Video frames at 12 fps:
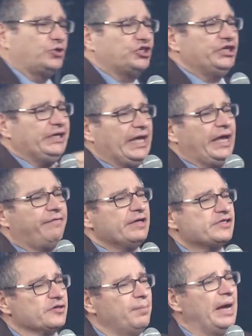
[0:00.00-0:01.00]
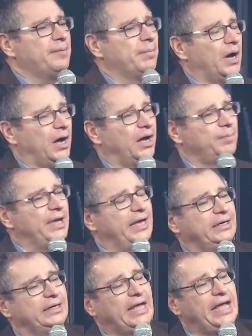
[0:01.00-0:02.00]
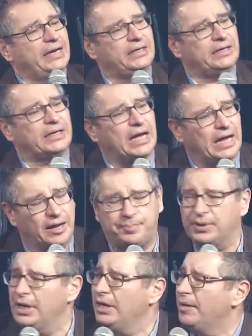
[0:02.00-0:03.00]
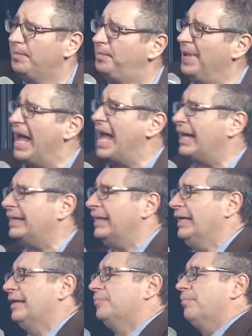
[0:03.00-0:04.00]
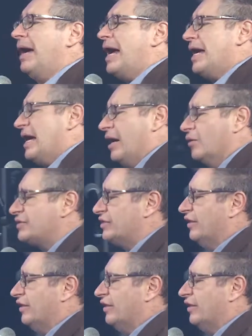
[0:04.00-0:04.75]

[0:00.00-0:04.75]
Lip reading: she gave it to my mom, and it ended up back in my house.